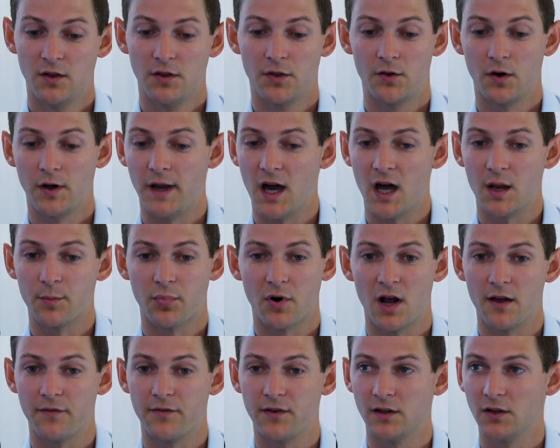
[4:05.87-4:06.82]
They're a
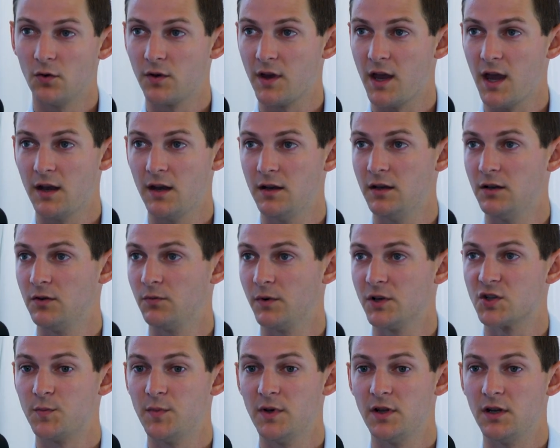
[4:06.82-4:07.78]
nonprofit located in
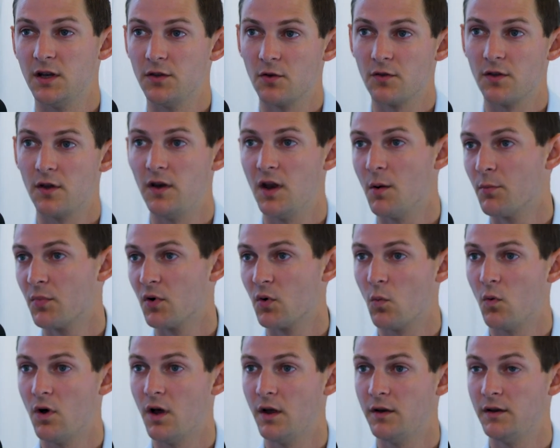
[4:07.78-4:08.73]
Richmond, and they're the number
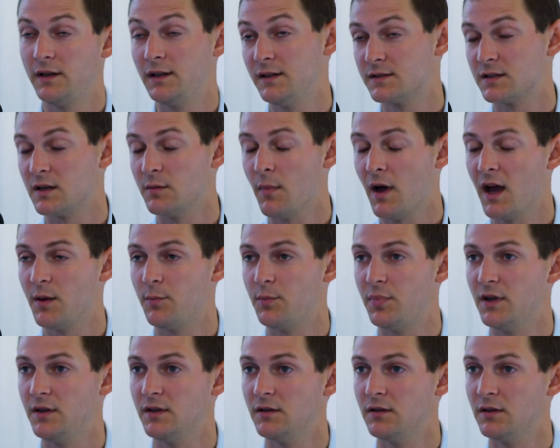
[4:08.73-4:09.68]
one, at least in my
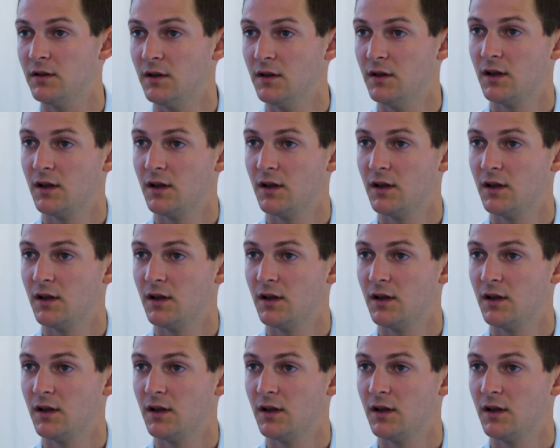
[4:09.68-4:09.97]
opinion,